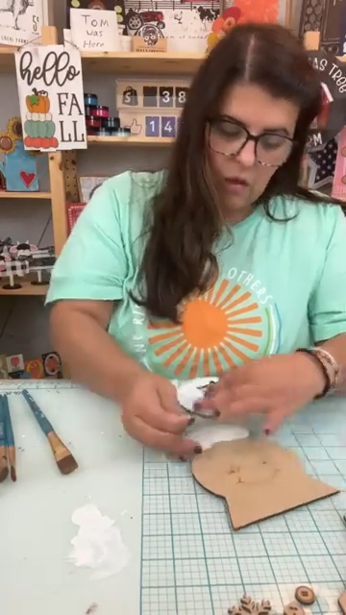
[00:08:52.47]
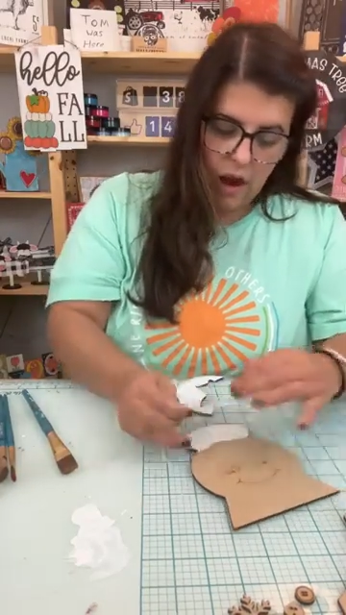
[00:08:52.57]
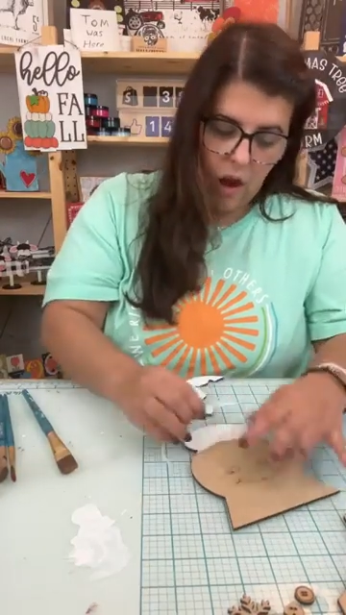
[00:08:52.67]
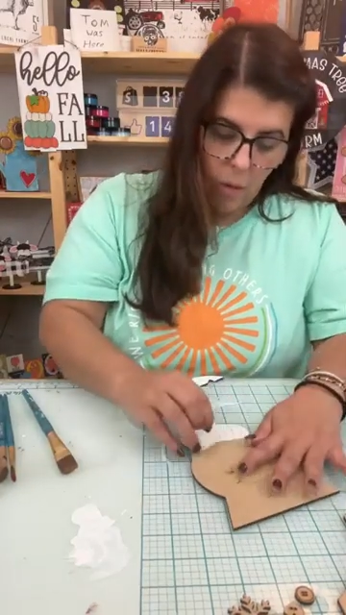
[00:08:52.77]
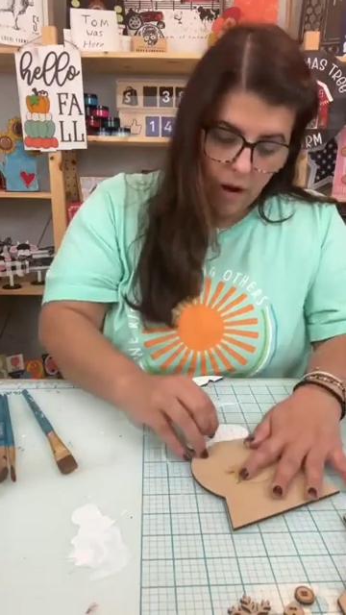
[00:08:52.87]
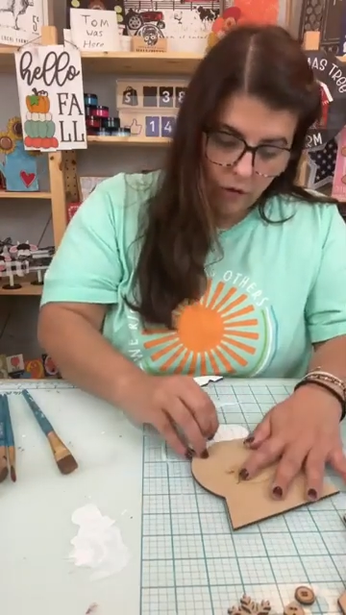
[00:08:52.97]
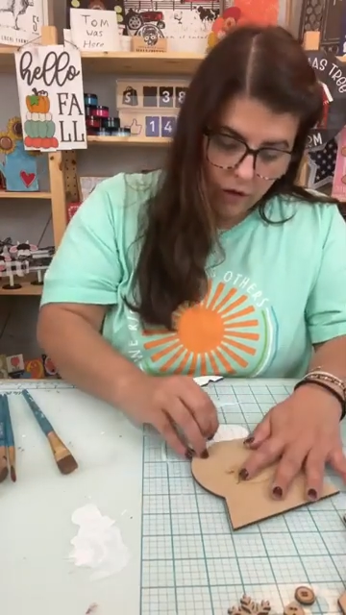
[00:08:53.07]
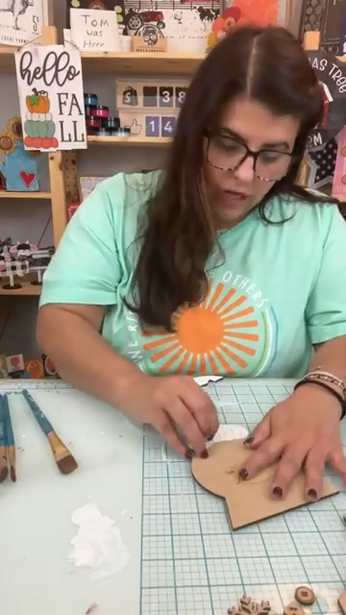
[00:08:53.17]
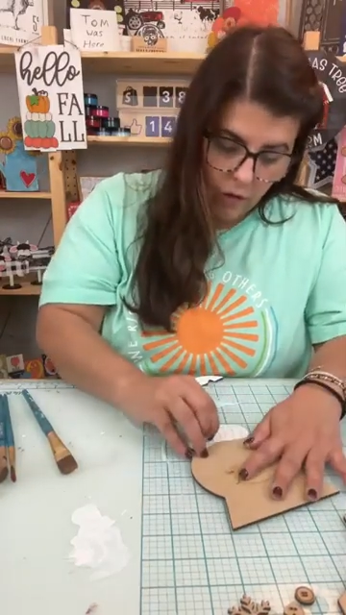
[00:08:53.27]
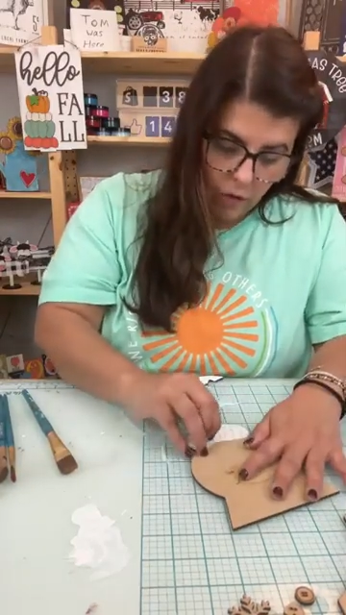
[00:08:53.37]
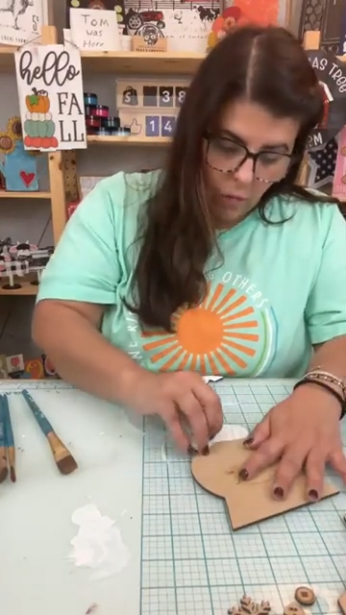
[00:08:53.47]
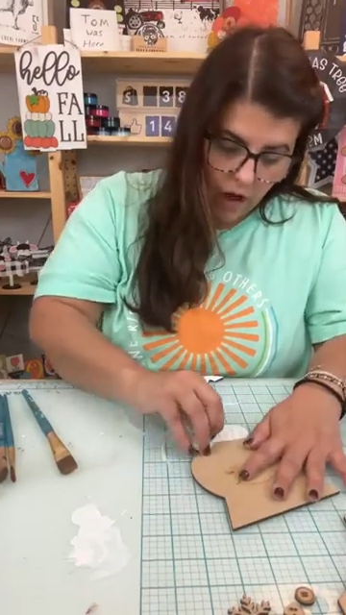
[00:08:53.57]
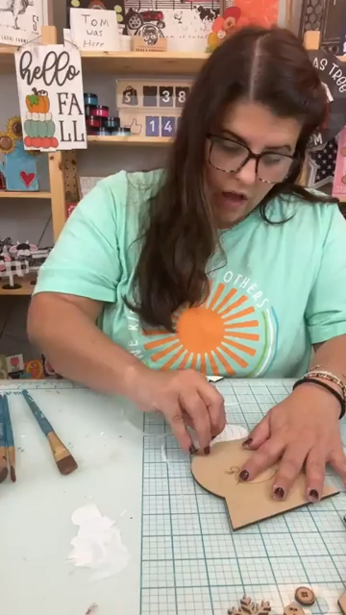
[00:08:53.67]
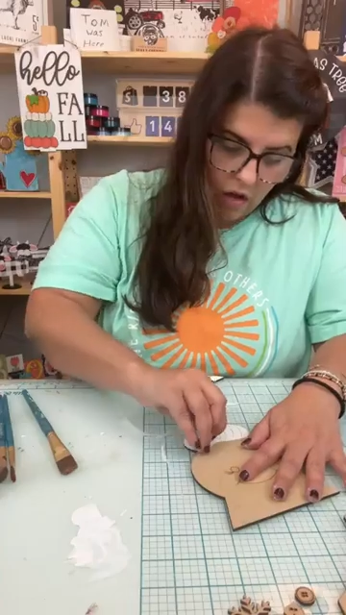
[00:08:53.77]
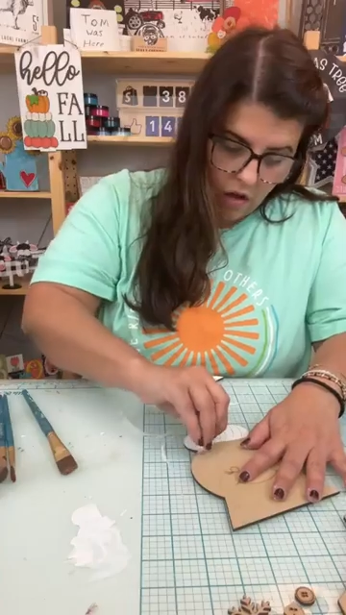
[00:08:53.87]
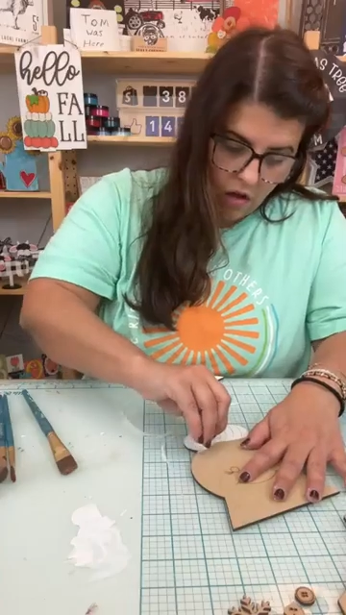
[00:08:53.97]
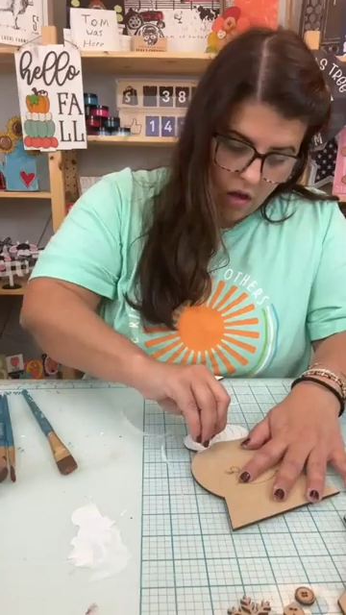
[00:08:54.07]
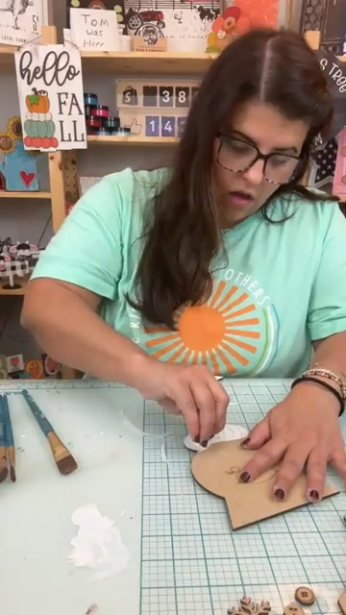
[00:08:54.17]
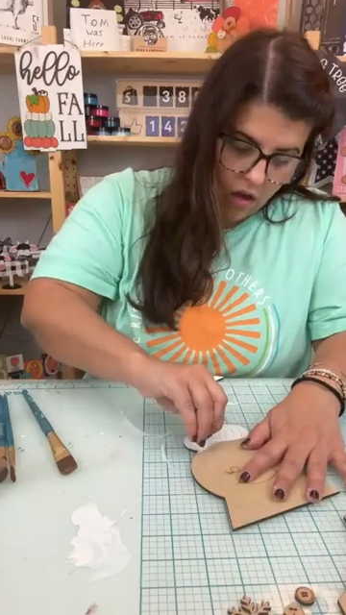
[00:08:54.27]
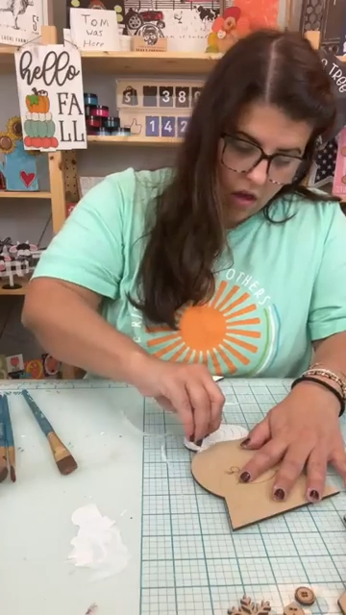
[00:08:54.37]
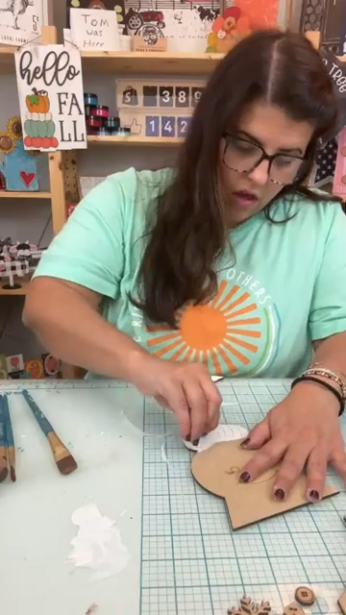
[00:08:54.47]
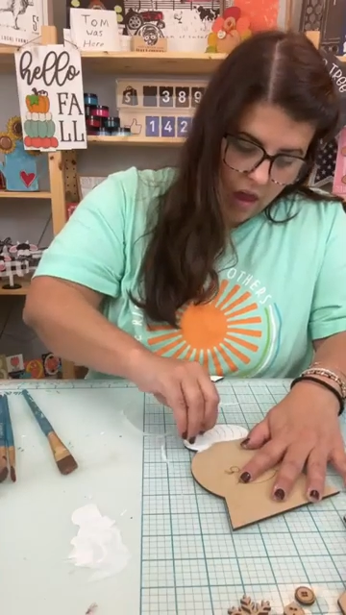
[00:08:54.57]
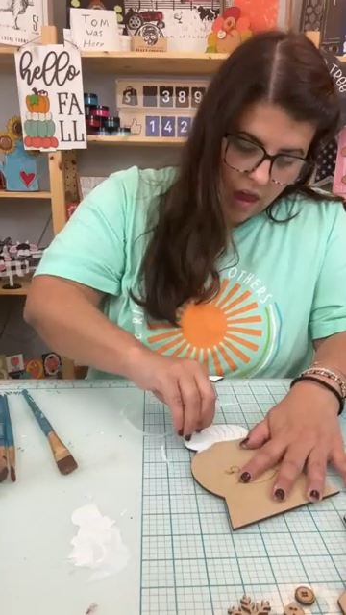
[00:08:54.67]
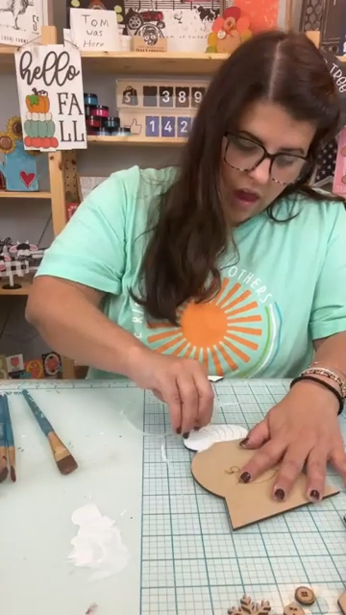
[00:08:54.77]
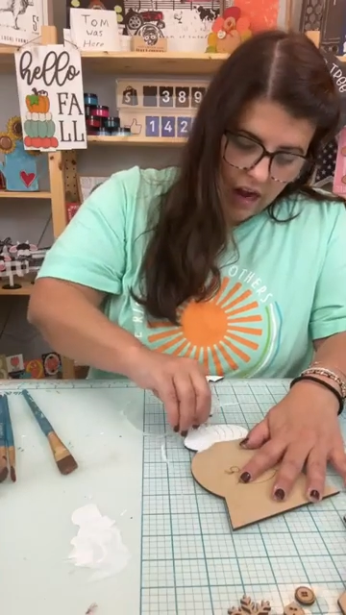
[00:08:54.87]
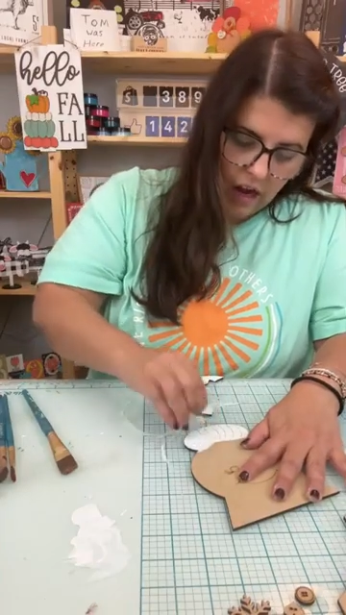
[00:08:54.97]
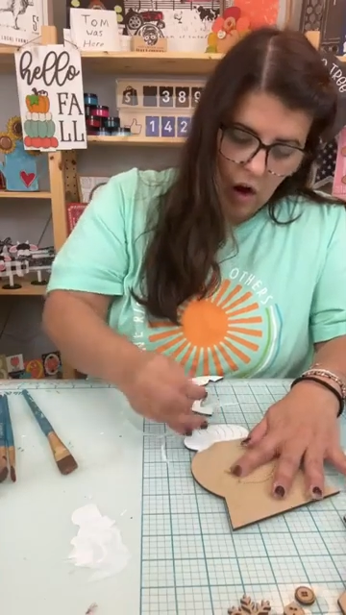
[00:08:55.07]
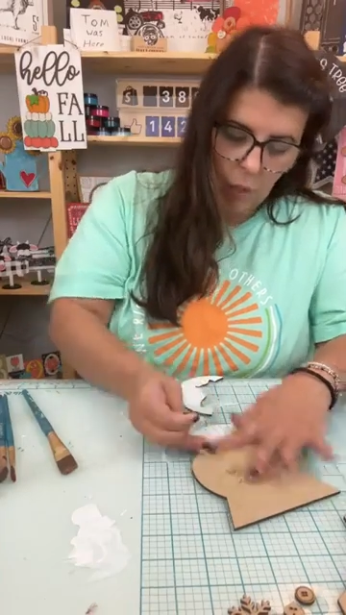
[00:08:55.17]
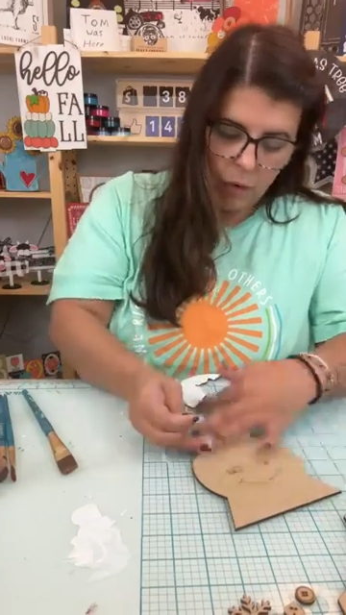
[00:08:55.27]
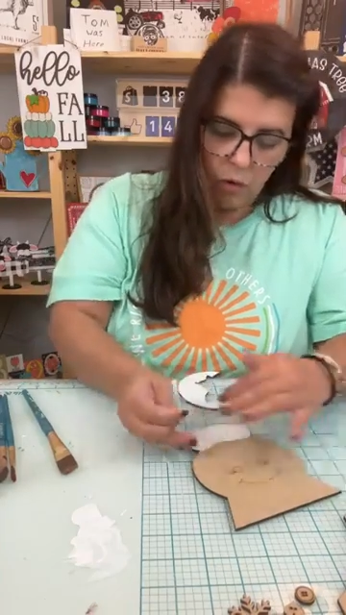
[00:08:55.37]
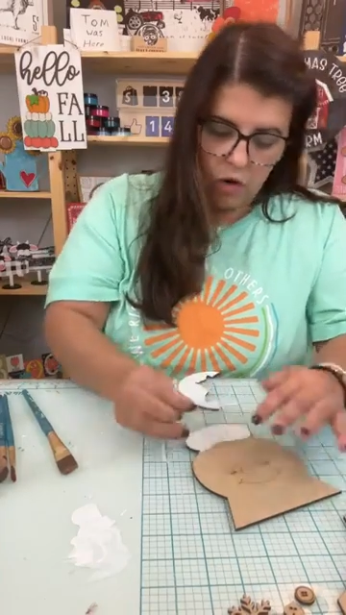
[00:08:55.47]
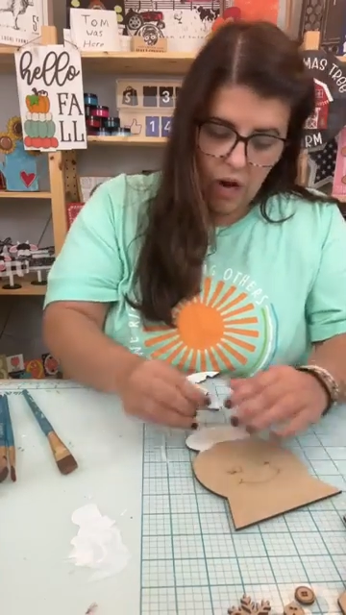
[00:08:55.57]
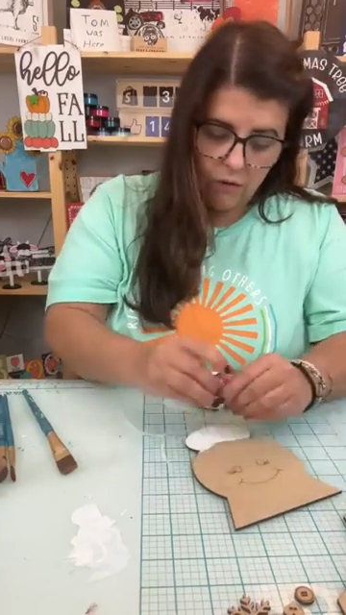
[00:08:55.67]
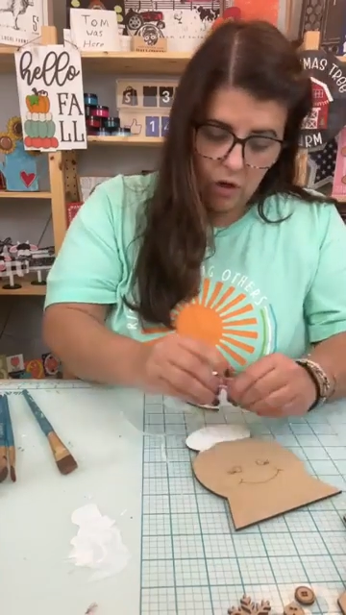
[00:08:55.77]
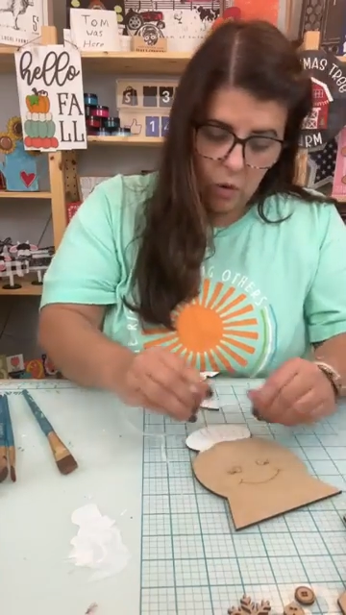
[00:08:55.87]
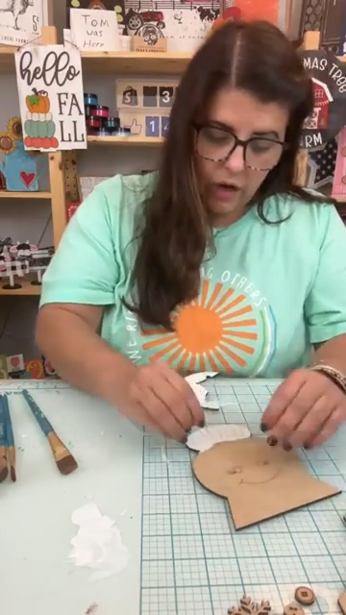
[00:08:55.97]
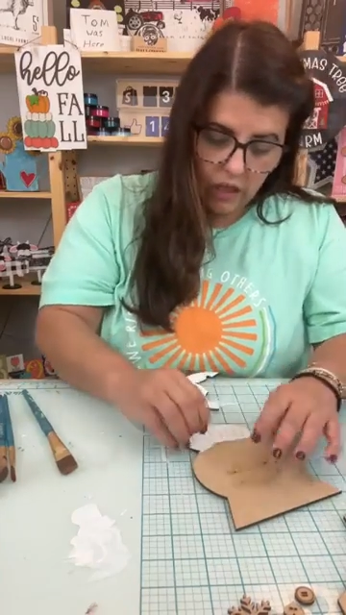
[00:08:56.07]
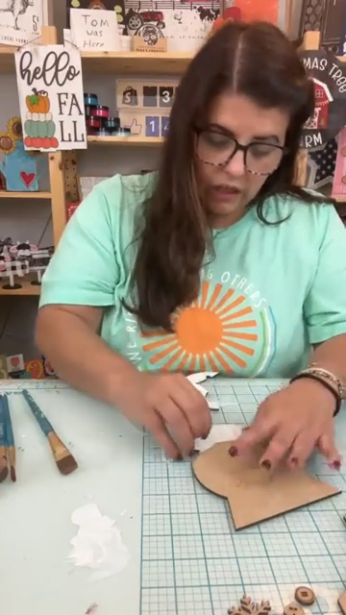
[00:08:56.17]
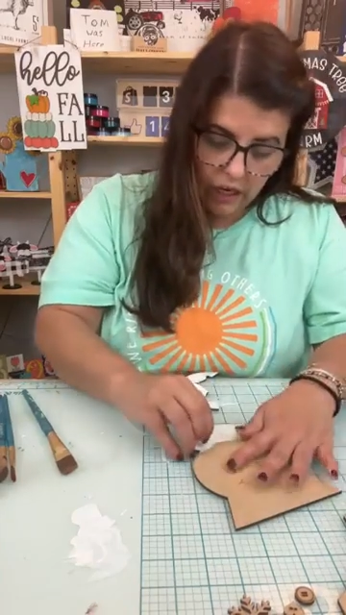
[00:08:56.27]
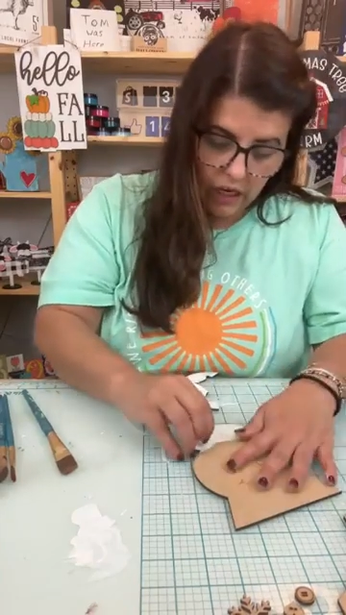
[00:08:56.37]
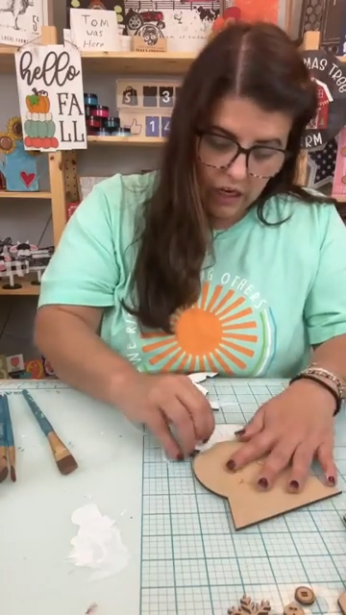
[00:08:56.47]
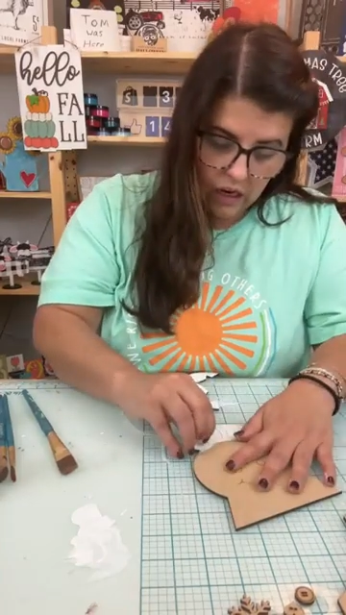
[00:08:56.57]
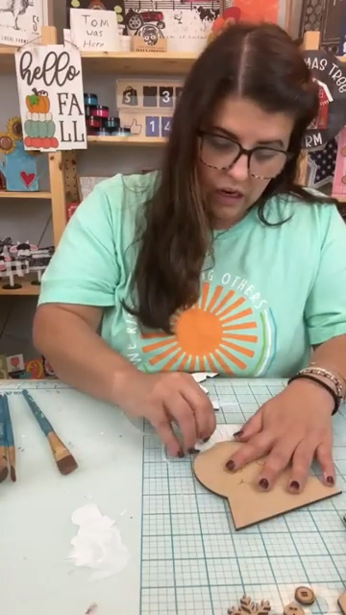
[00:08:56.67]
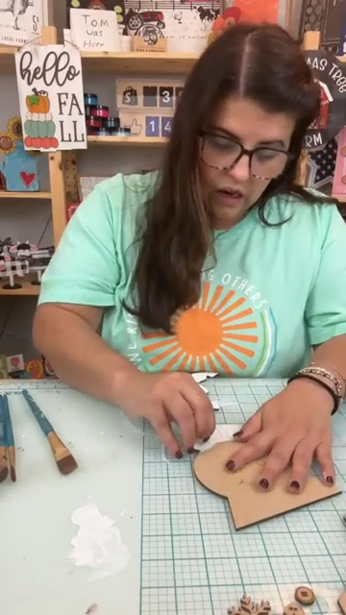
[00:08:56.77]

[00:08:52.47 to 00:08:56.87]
Well, I hope everything went well, and I hope you recover quickly.